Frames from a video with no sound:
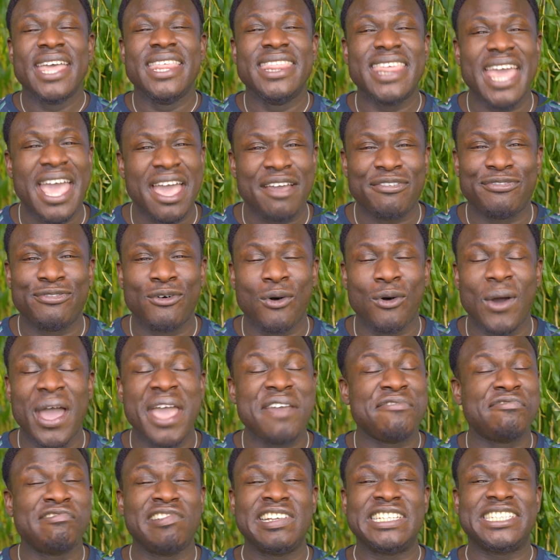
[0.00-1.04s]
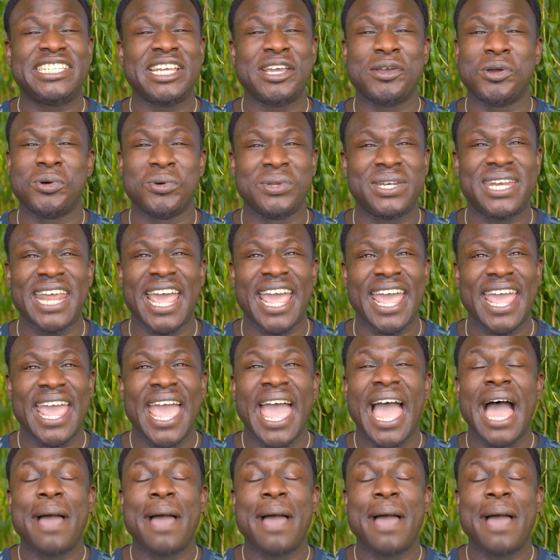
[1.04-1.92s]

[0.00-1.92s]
Therefore, every single day,